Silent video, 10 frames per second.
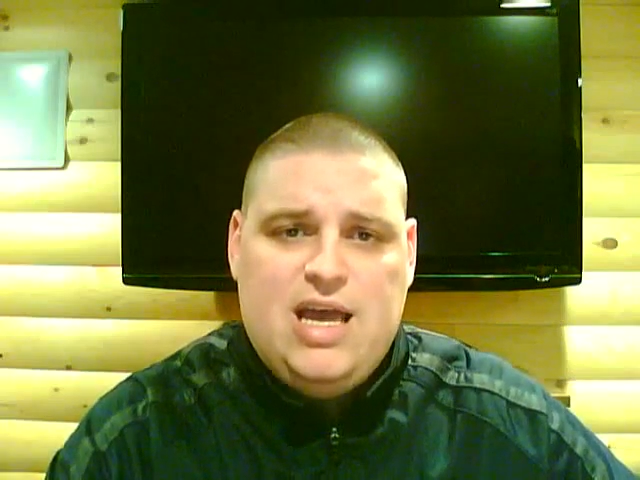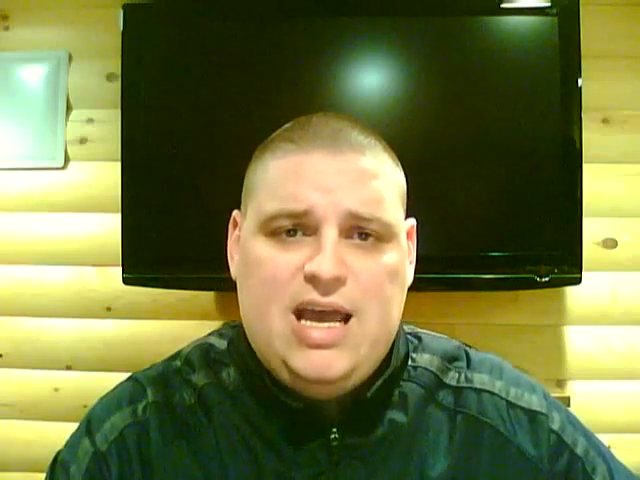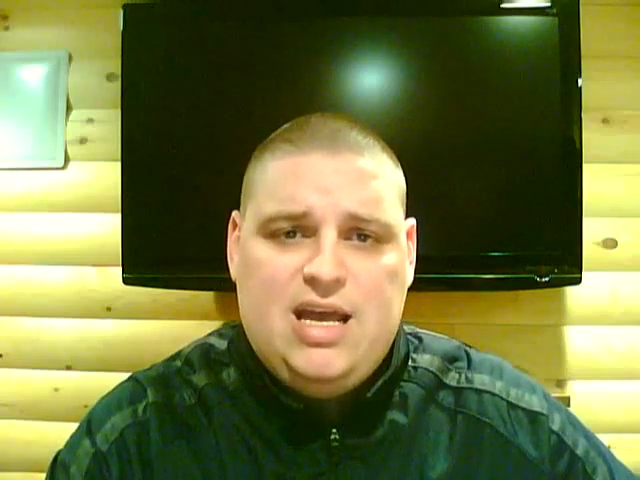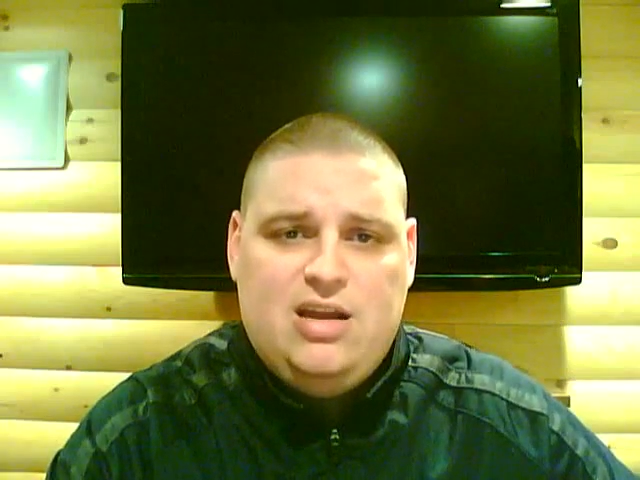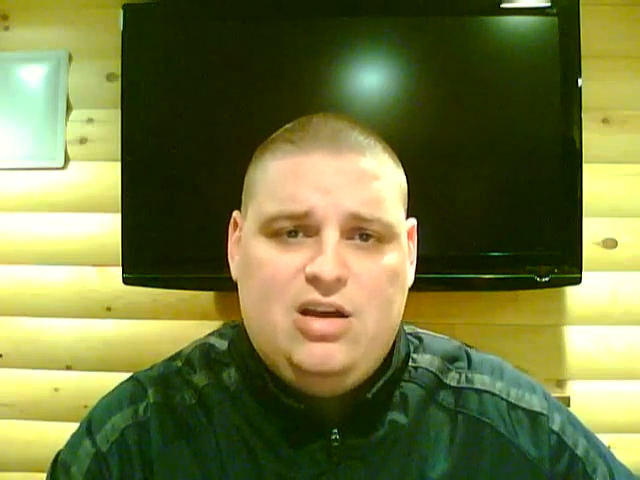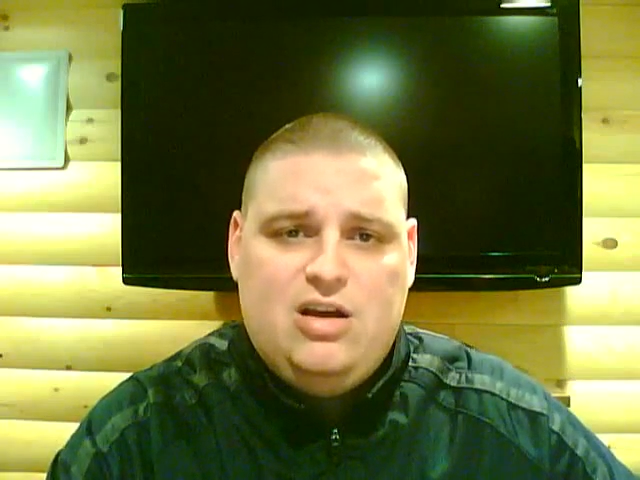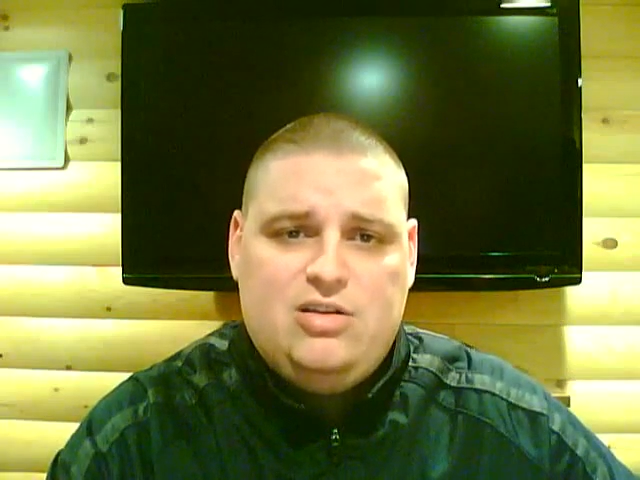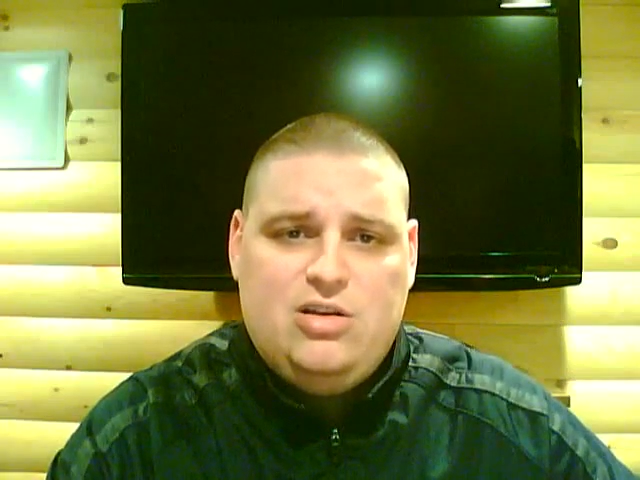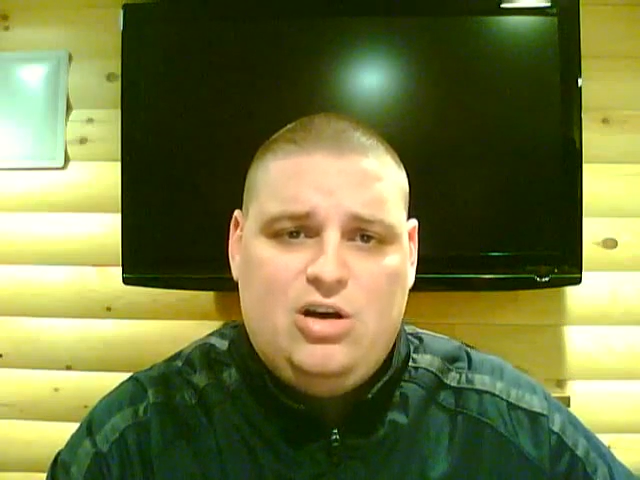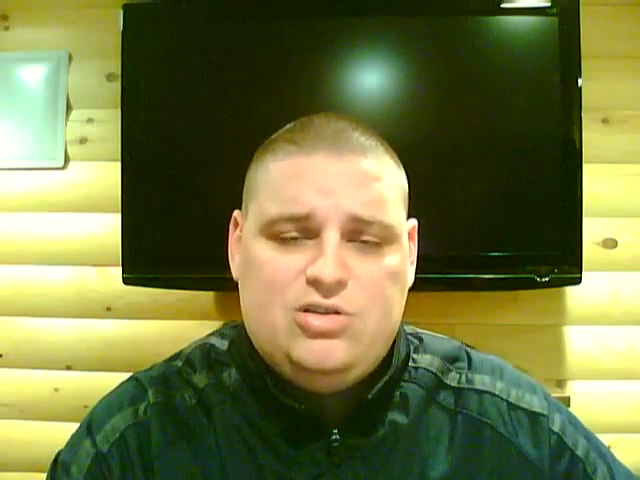and
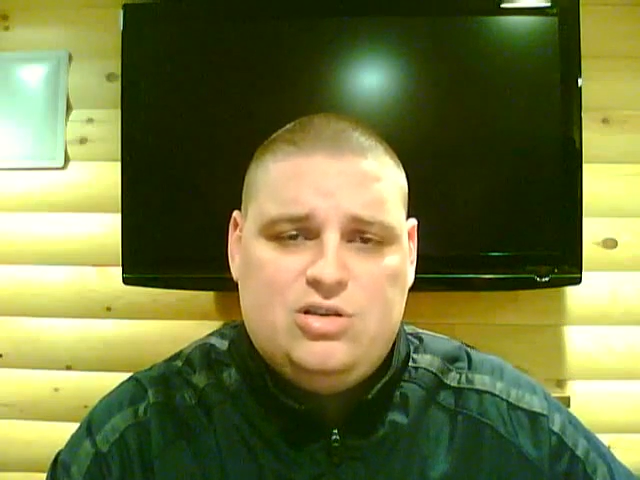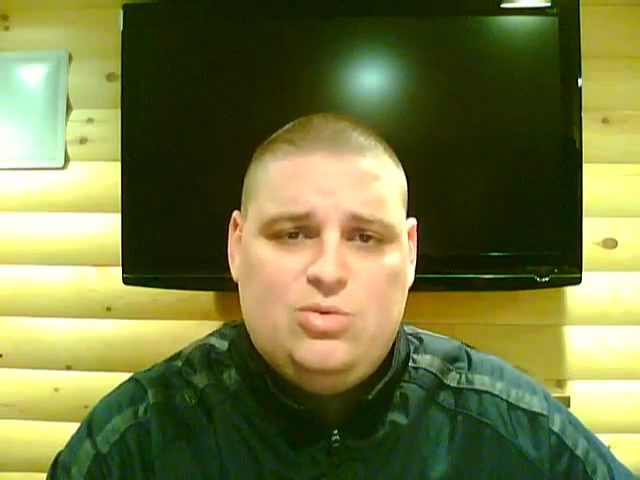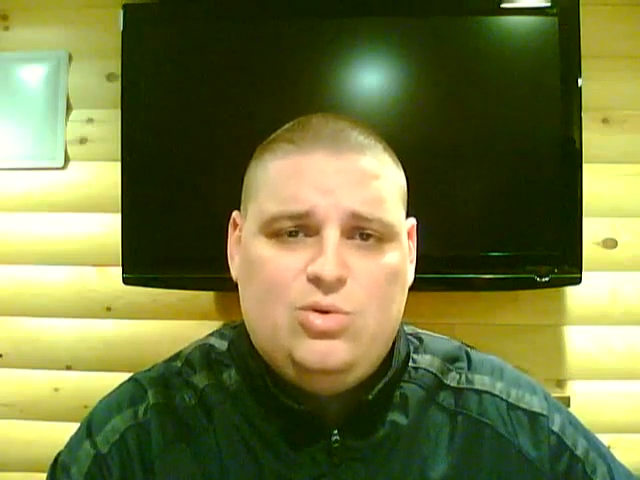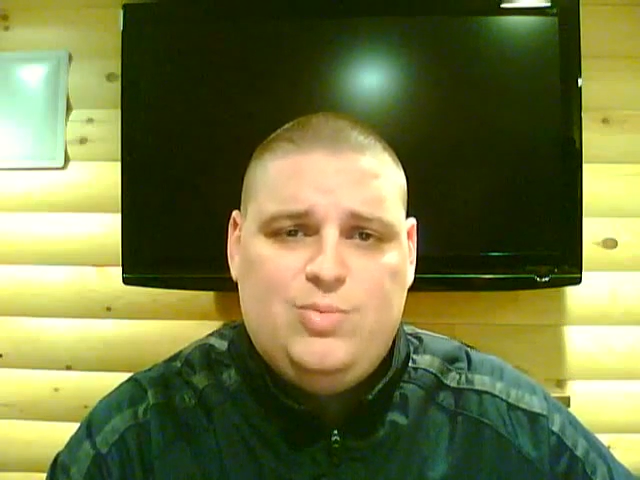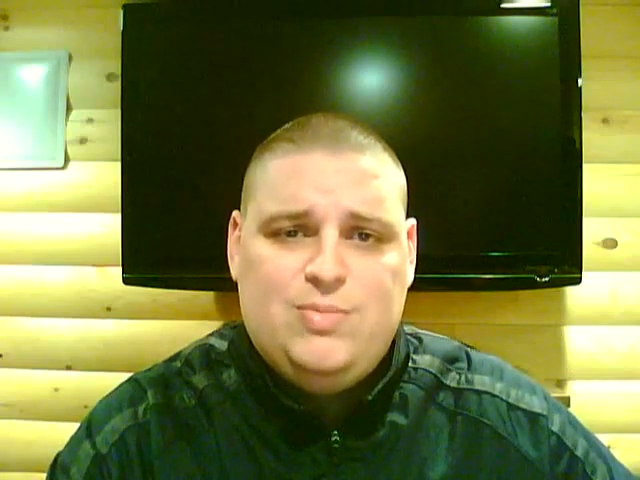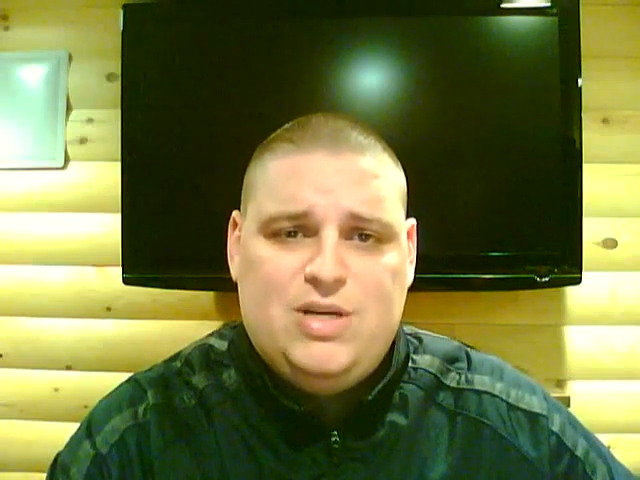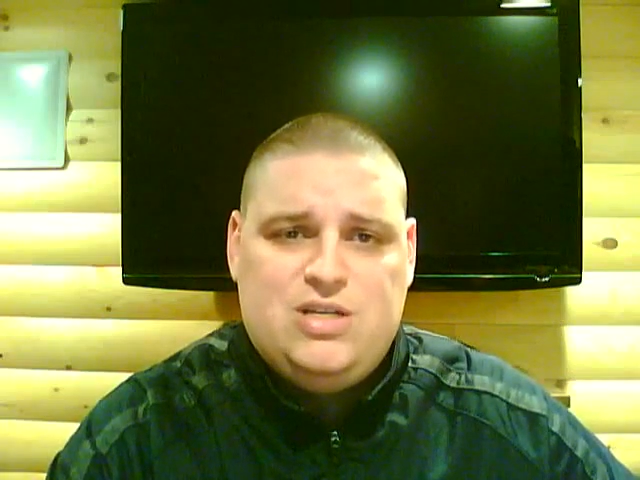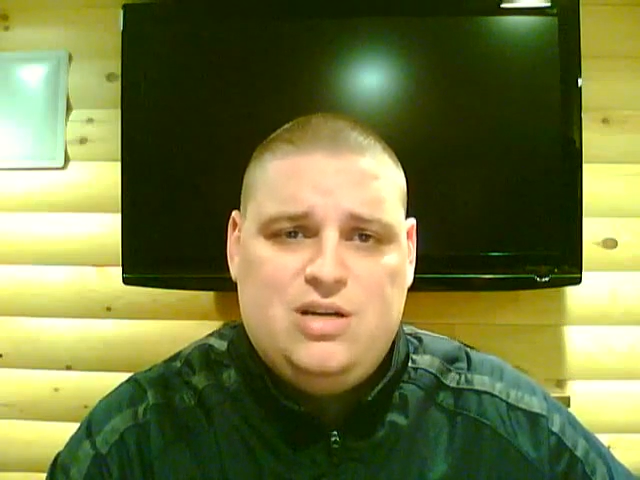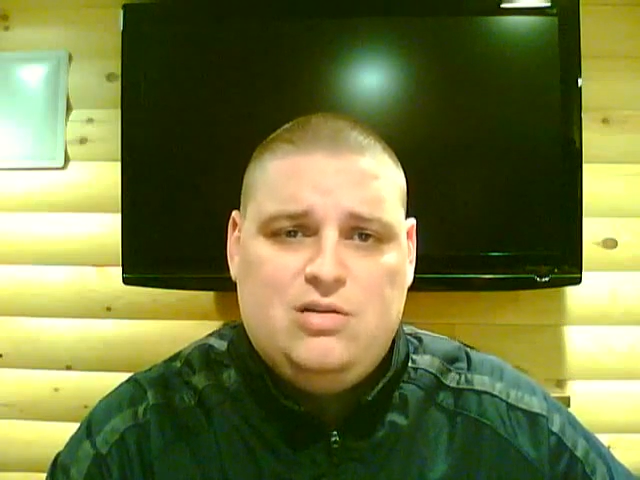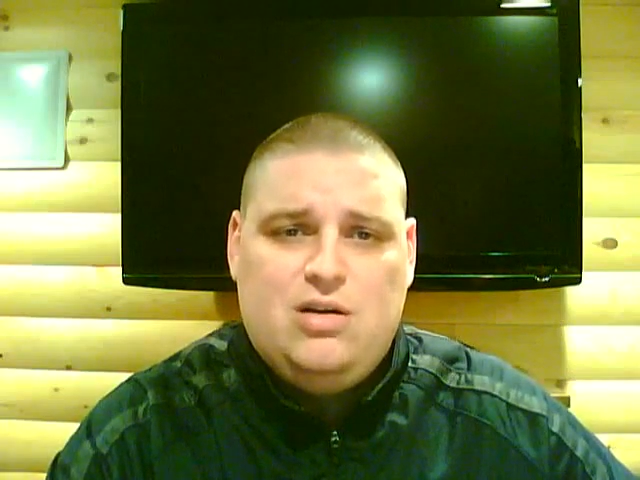also we'll be
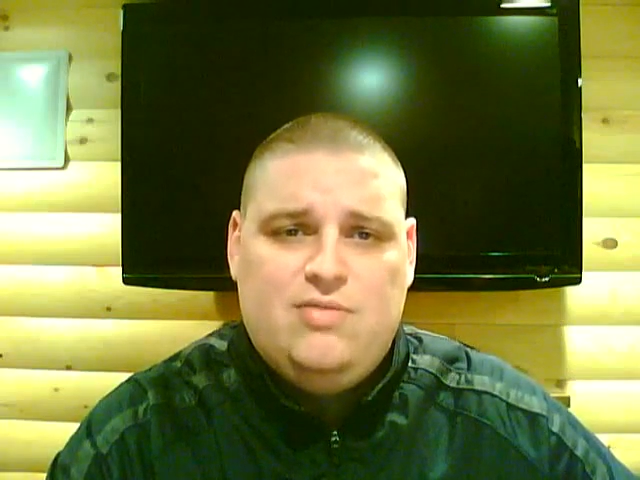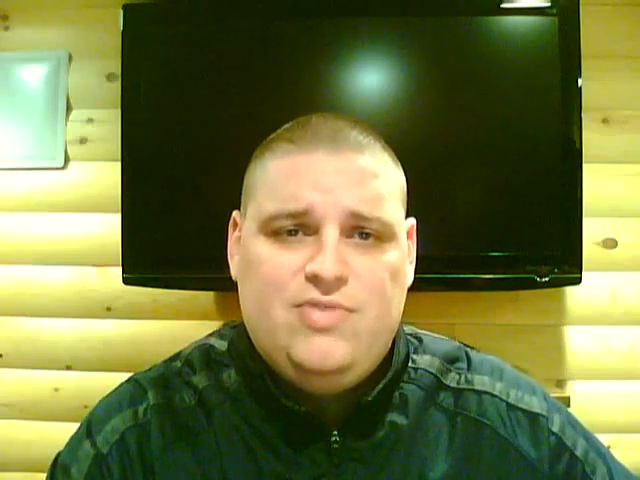mentioning it on our